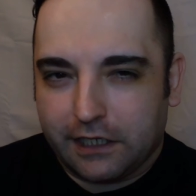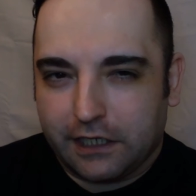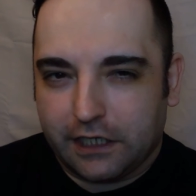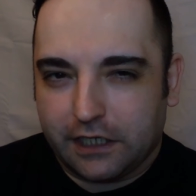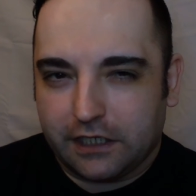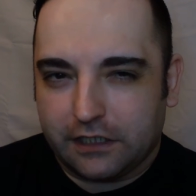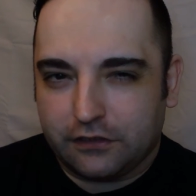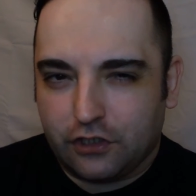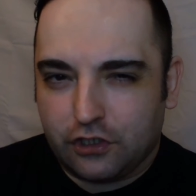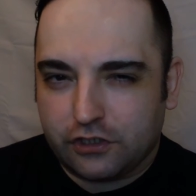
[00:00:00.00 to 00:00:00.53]

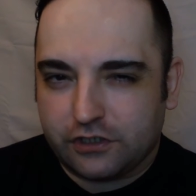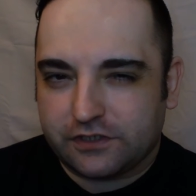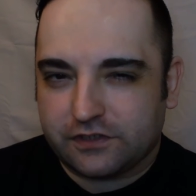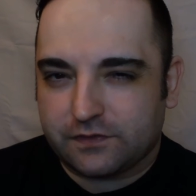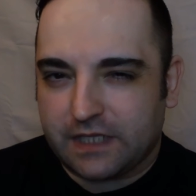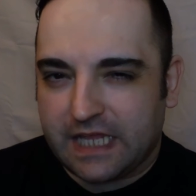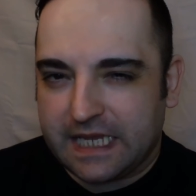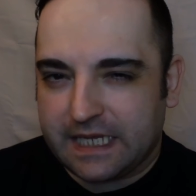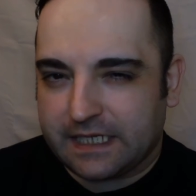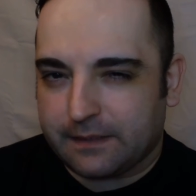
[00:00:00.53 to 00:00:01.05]
it looks
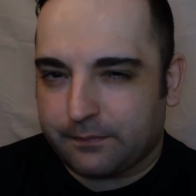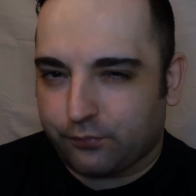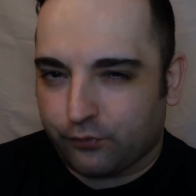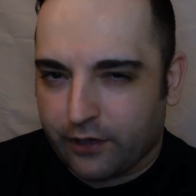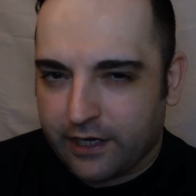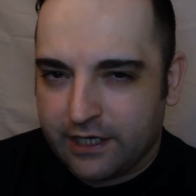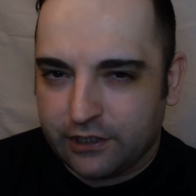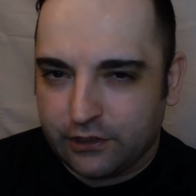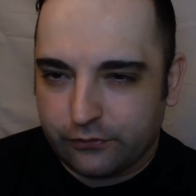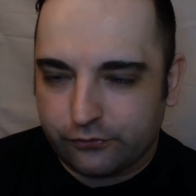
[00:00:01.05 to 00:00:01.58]
like a
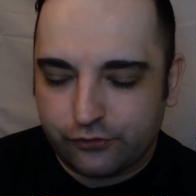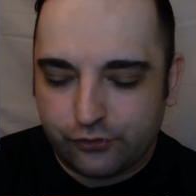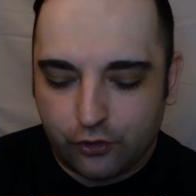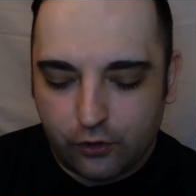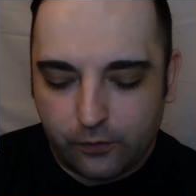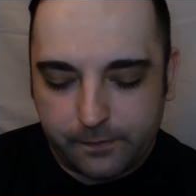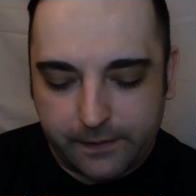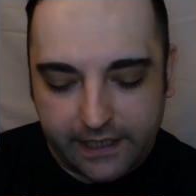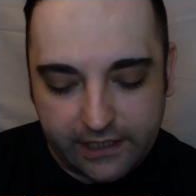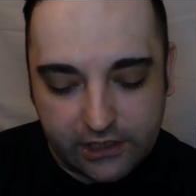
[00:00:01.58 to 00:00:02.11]
brand new
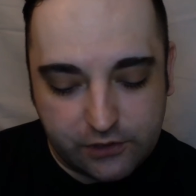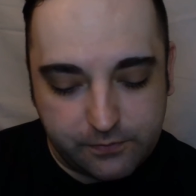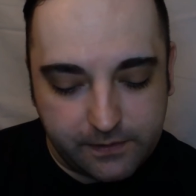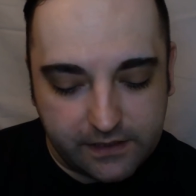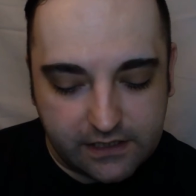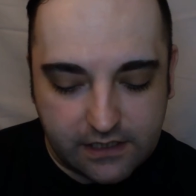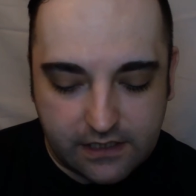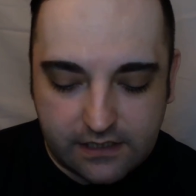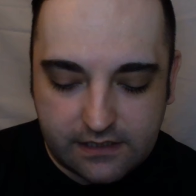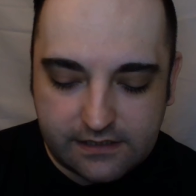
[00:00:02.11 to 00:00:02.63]
troll page
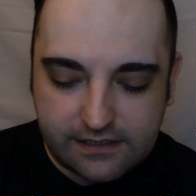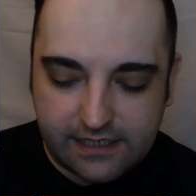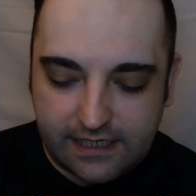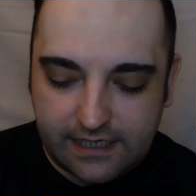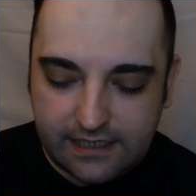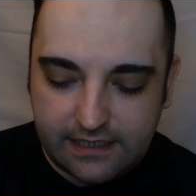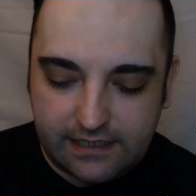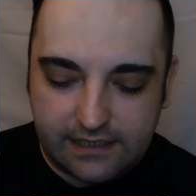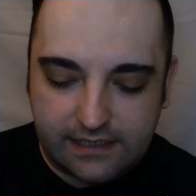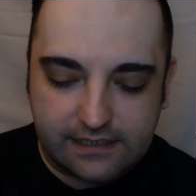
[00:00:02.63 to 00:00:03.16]
because
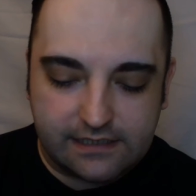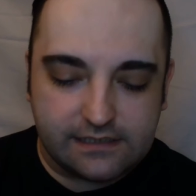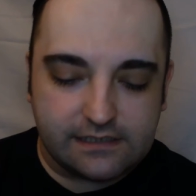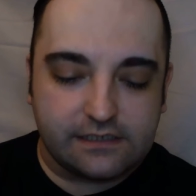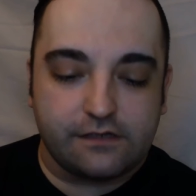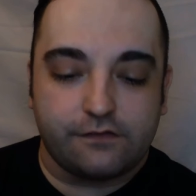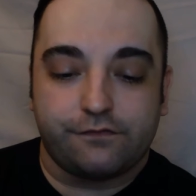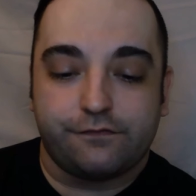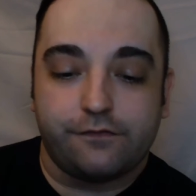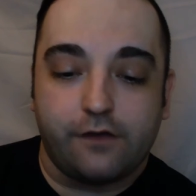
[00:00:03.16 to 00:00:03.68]
it
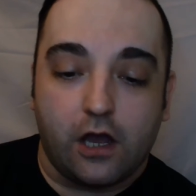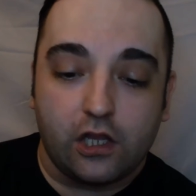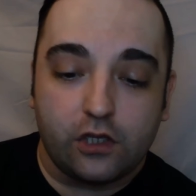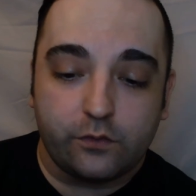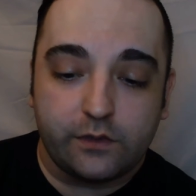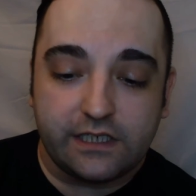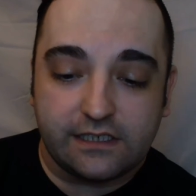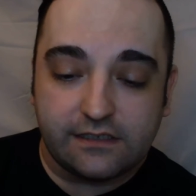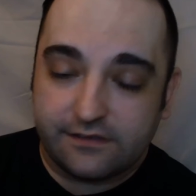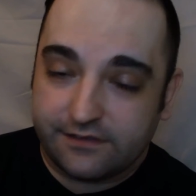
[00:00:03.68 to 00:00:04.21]
is
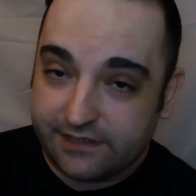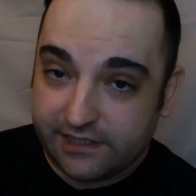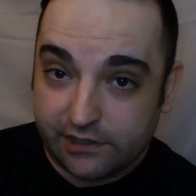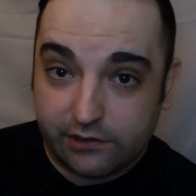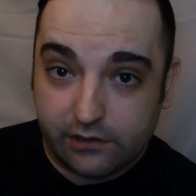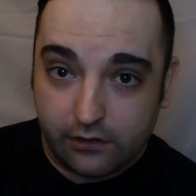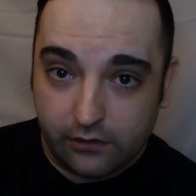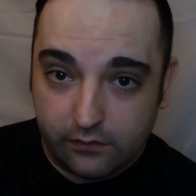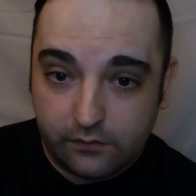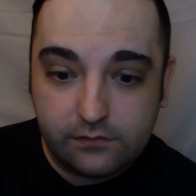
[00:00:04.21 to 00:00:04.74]
following
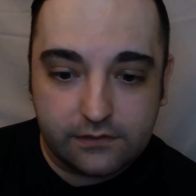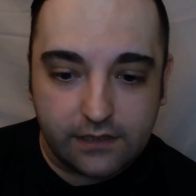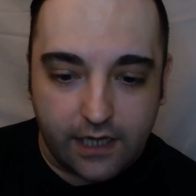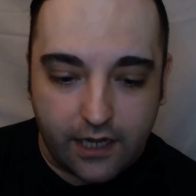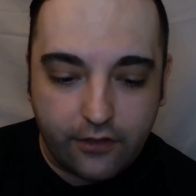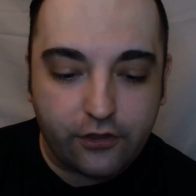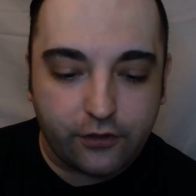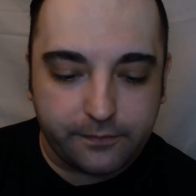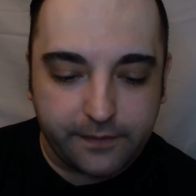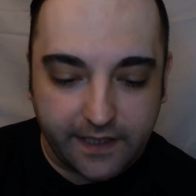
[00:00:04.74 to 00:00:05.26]
zero
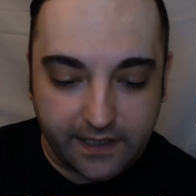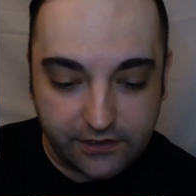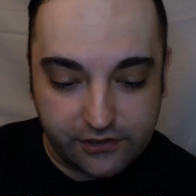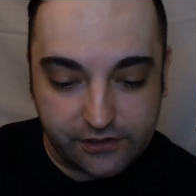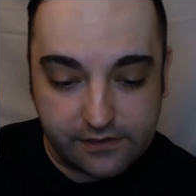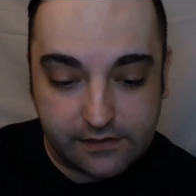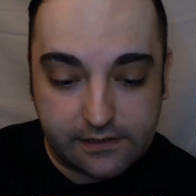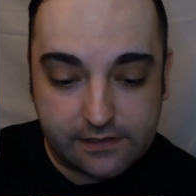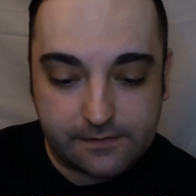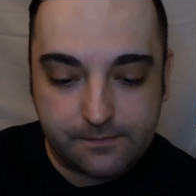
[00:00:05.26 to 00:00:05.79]
other
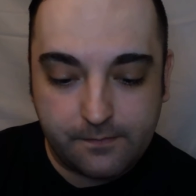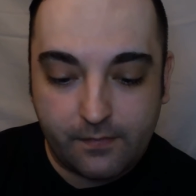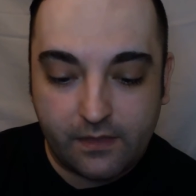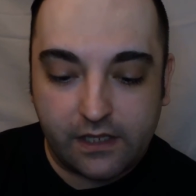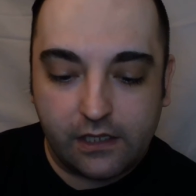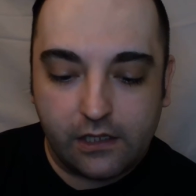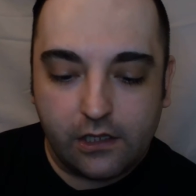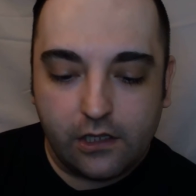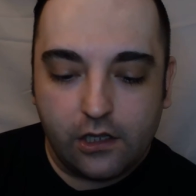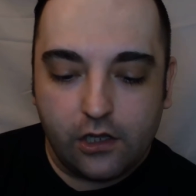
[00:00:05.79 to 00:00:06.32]
pages,
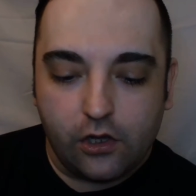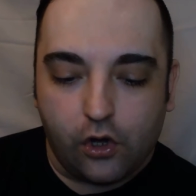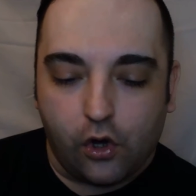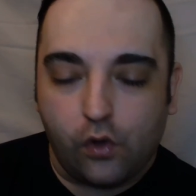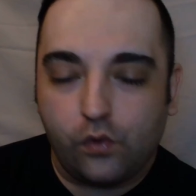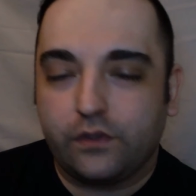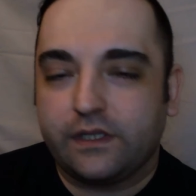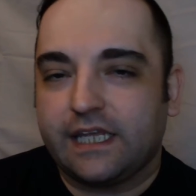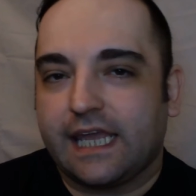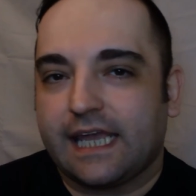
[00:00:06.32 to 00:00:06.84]

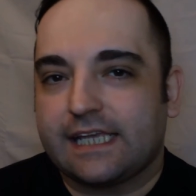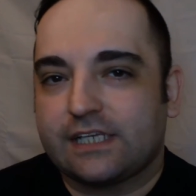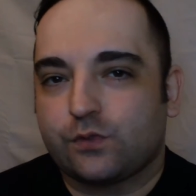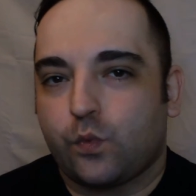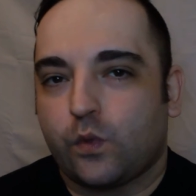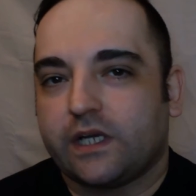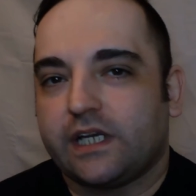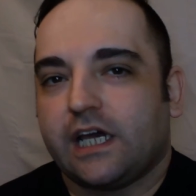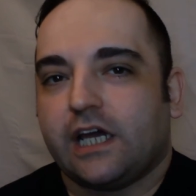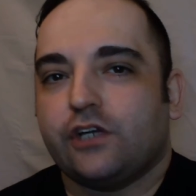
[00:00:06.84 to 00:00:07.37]
only has
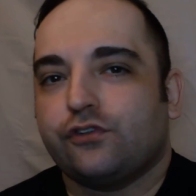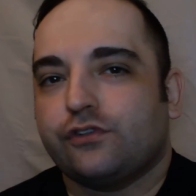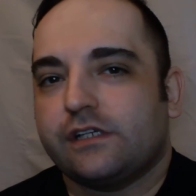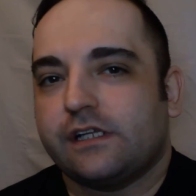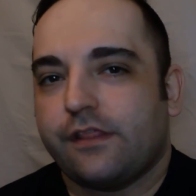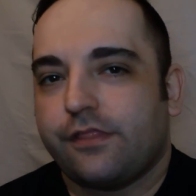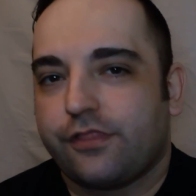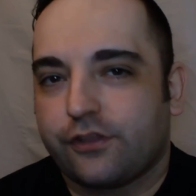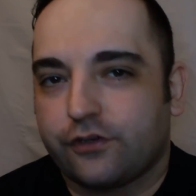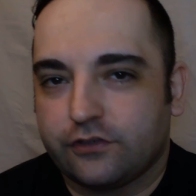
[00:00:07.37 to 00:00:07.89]

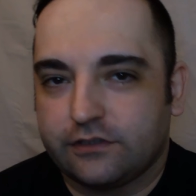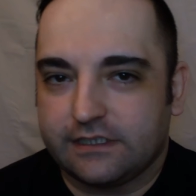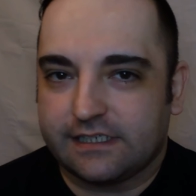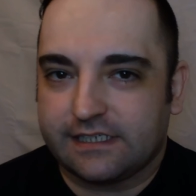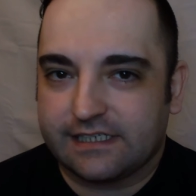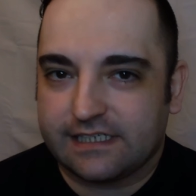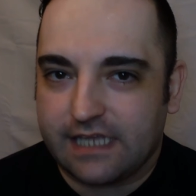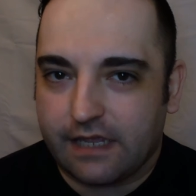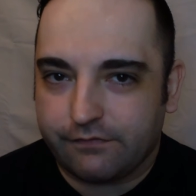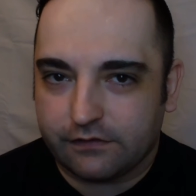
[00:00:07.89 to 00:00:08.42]

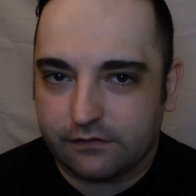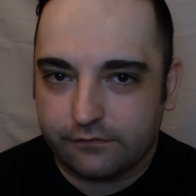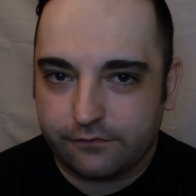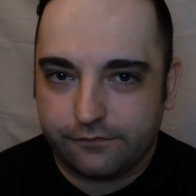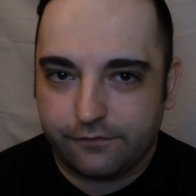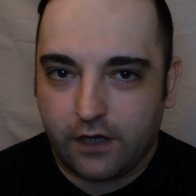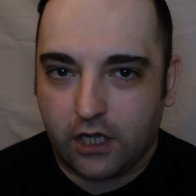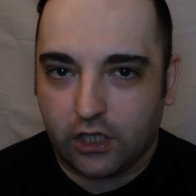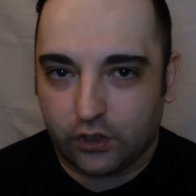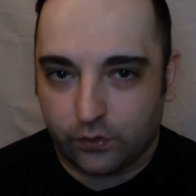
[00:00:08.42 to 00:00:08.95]
137
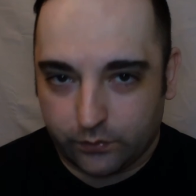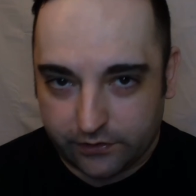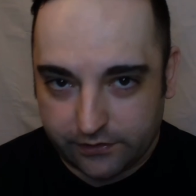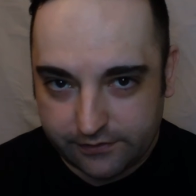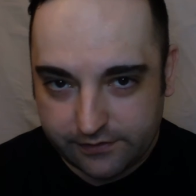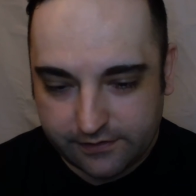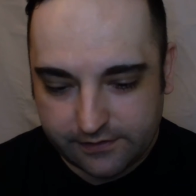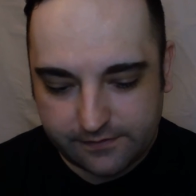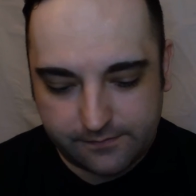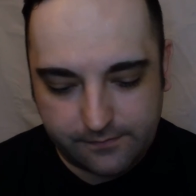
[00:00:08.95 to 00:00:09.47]

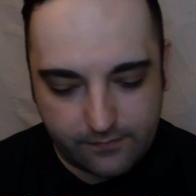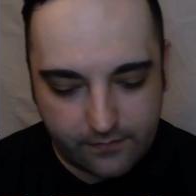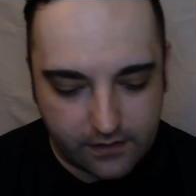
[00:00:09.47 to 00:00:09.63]
followers,